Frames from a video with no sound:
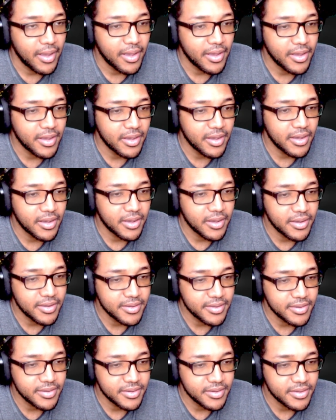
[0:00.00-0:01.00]

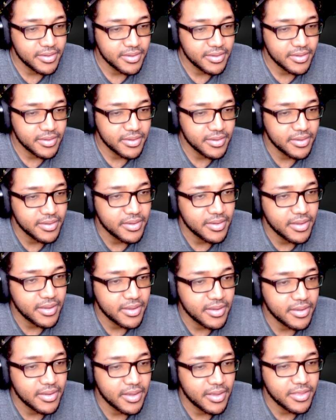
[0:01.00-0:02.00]
Uh
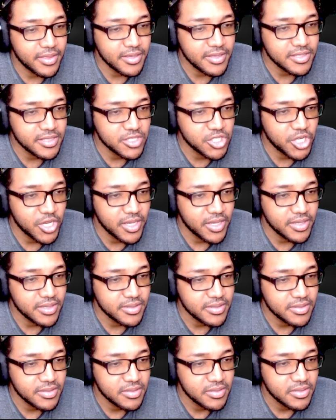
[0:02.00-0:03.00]
I think it's a
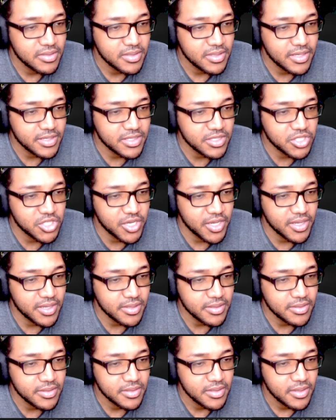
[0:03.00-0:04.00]
chance. Yeah, it's a
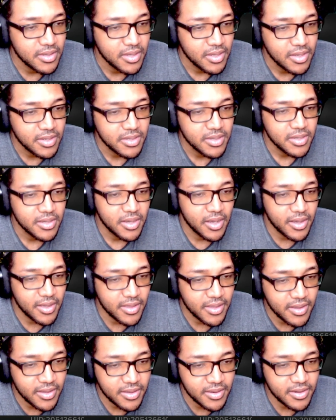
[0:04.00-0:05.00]
chance.
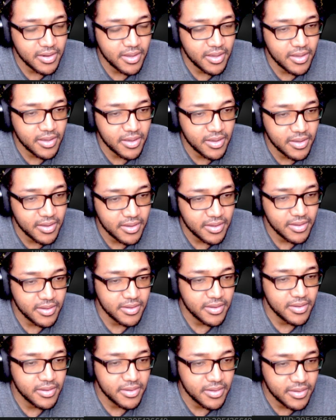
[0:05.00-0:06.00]
And
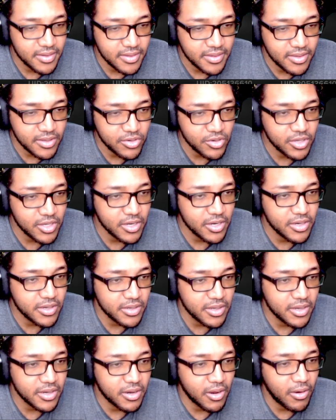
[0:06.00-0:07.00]
then you get
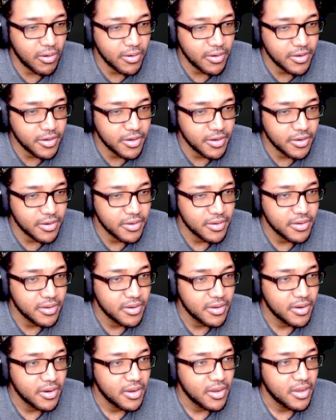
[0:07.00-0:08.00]
a card here.
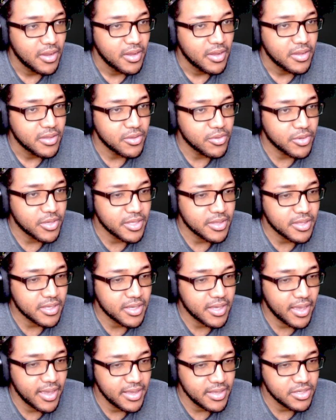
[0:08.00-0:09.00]
You'll get the
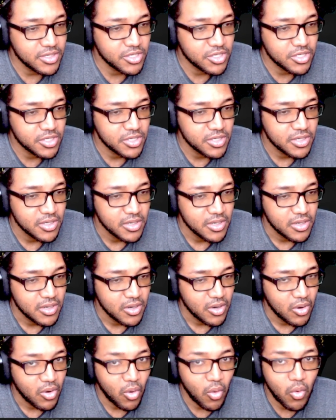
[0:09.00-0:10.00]
catch,
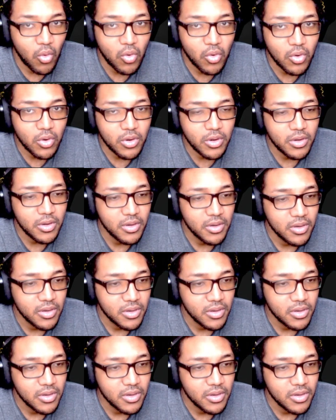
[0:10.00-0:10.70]
or